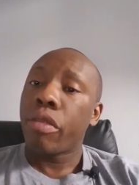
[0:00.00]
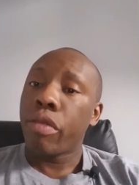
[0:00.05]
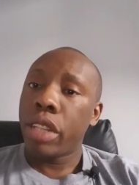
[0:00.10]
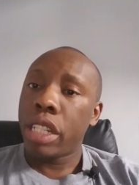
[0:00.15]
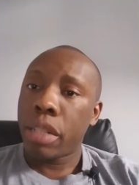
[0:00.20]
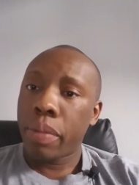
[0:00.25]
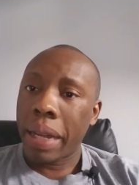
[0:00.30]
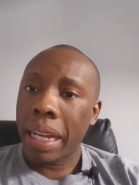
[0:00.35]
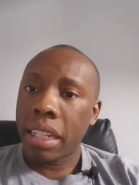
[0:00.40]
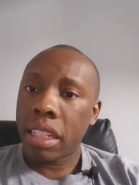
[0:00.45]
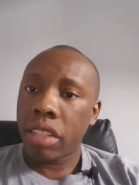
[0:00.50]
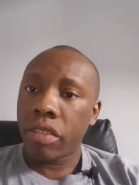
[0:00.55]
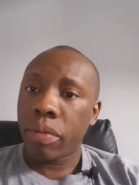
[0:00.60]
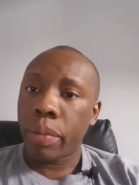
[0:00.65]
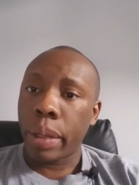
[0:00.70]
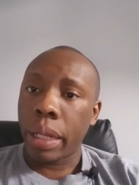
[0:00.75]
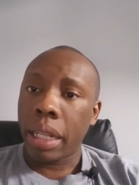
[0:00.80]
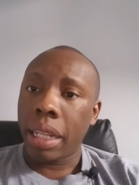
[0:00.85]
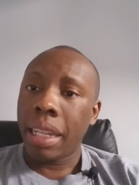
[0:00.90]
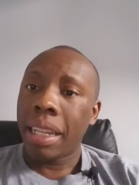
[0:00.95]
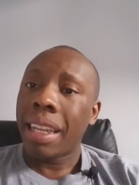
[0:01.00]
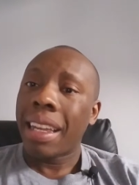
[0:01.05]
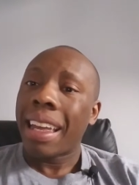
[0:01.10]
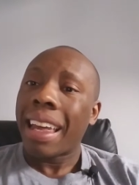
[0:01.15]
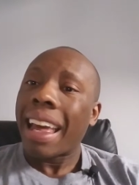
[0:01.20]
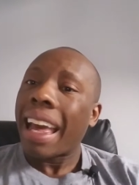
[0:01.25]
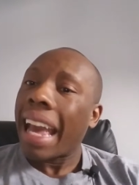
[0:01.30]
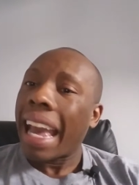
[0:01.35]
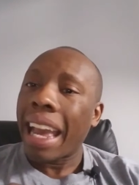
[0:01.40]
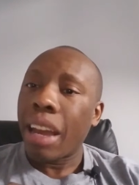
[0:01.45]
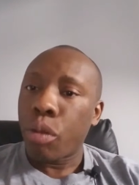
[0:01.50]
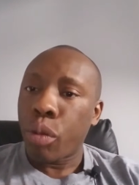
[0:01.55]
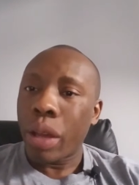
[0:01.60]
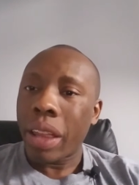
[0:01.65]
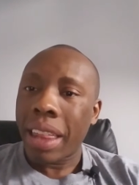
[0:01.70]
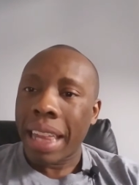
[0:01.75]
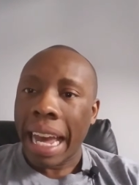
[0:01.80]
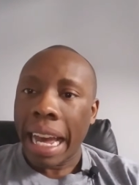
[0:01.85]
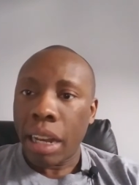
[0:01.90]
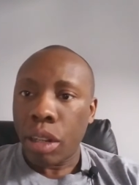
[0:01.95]
responsibly and
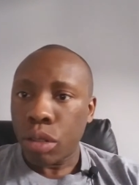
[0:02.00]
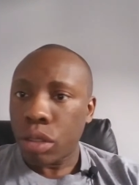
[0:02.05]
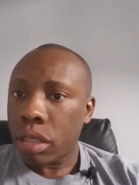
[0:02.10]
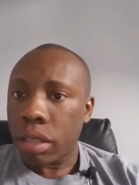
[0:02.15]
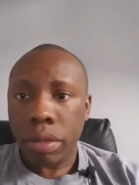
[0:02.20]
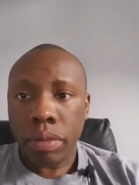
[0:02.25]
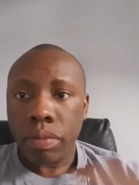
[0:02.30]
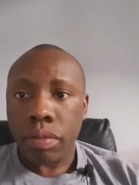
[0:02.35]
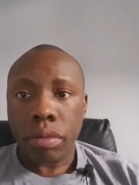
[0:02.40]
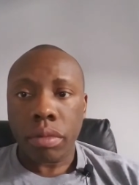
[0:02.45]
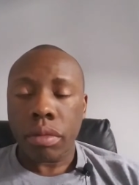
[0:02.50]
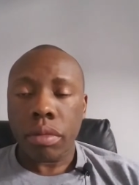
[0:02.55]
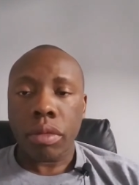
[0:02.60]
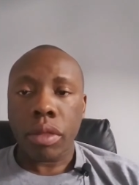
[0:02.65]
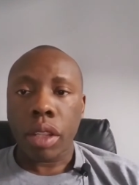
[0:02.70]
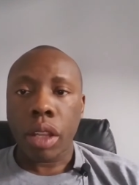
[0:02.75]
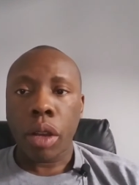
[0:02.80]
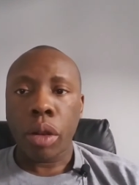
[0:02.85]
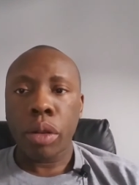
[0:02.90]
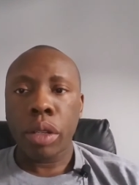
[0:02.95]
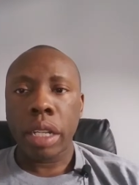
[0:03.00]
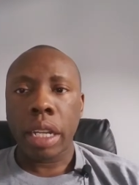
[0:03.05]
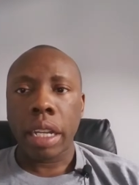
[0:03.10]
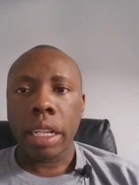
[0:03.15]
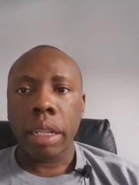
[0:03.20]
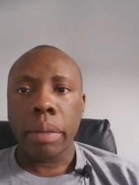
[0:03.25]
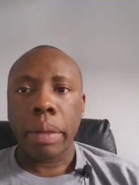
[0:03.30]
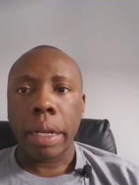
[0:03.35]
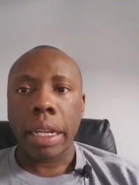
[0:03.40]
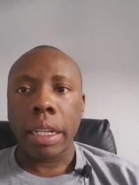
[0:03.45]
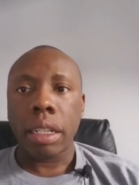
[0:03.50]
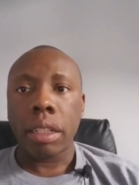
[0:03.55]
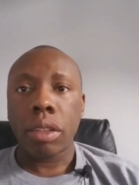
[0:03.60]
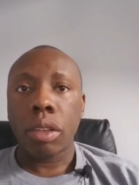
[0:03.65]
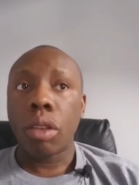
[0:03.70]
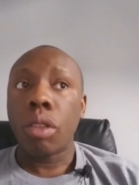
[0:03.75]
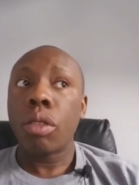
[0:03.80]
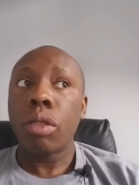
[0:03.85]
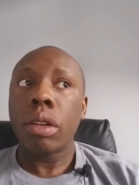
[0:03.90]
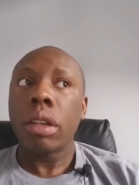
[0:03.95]
without hurting anybody
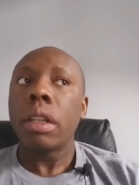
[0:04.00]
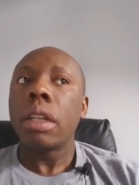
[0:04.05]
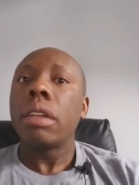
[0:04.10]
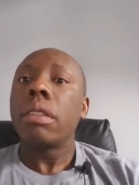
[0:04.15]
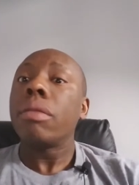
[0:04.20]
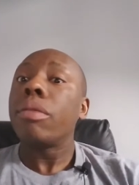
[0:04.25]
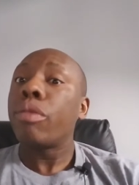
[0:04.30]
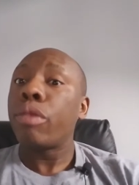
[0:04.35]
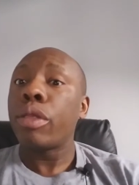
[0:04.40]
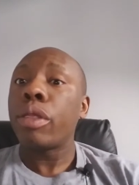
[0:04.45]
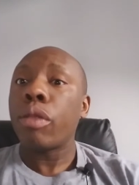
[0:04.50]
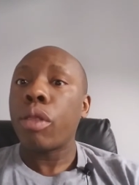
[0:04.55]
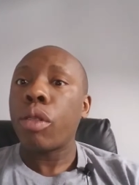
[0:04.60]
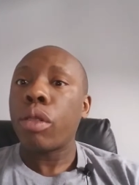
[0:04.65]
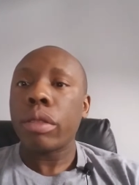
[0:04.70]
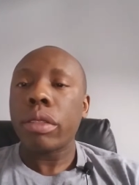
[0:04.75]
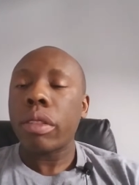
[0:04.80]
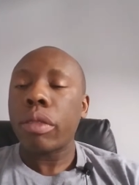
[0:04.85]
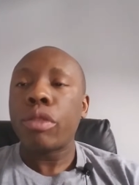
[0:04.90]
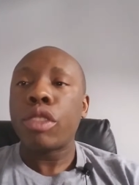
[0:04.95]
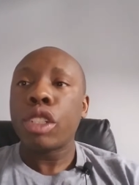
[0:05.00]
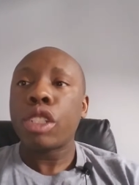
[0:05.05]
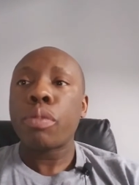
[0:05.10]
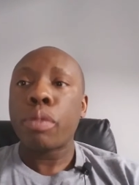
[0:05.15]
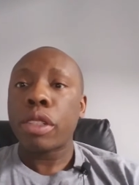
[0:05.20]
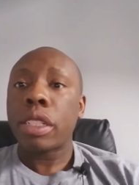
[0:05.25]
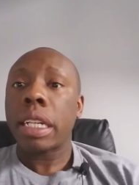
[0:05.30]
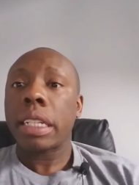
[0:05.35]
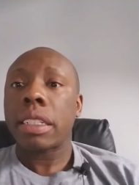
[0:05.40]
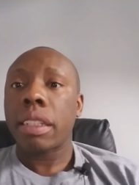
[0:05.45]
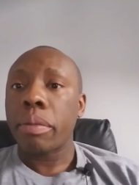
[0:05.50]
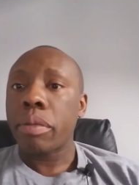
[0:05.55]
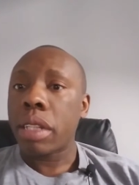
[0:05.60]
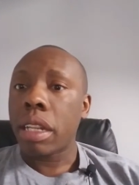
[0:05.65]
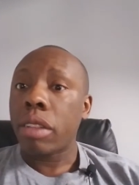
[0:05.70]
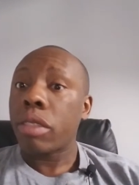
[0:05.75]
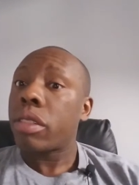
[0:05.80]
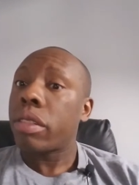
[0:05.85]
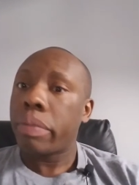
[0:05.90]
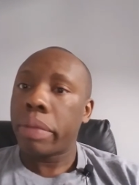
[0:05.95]
or or just protect
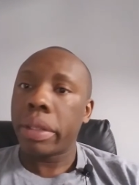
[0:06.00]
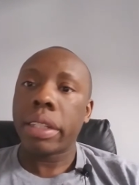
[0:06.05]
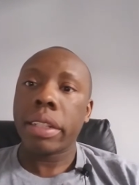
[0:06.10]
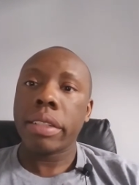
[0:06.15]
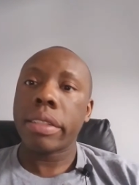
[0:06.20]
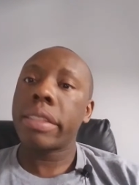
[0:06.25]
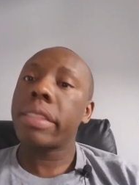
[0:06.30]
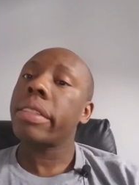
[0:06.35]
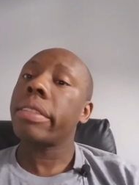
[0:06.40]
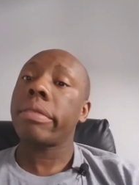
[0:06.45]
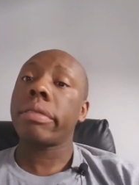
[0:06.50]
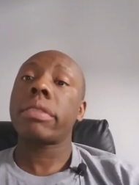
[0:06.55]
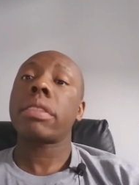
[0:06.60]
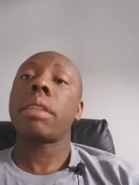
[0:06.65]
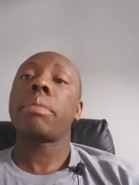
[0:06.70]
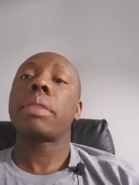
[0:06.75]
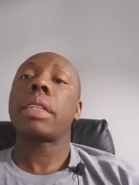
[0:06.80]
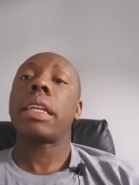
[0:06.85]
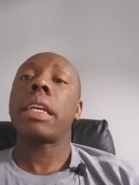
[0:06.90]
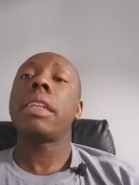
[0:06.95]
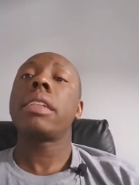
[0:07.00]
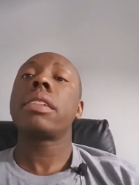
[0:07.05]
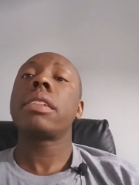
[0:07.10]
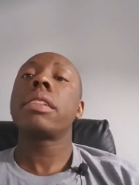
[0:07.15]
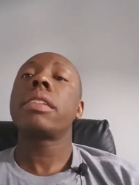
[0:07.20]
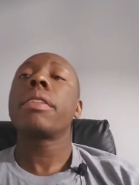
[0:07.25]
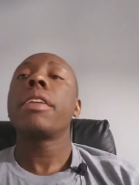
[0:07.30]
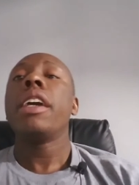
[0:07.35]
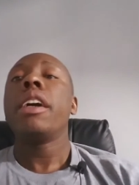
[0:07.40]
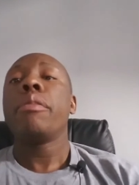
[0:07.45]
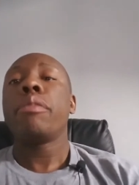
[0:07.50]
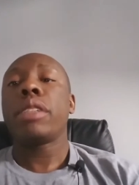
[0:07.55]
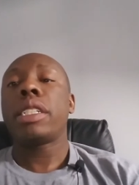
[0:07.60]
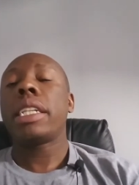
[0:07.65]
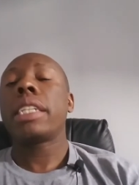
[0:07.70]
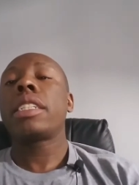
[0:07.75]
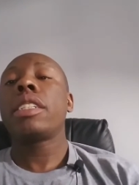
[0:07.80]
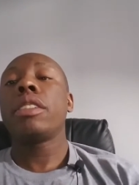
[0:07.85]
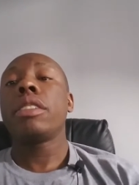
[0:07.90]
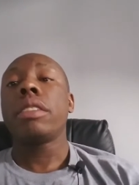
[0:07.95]
themselves because some cases
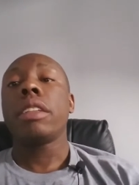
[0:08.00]
protecting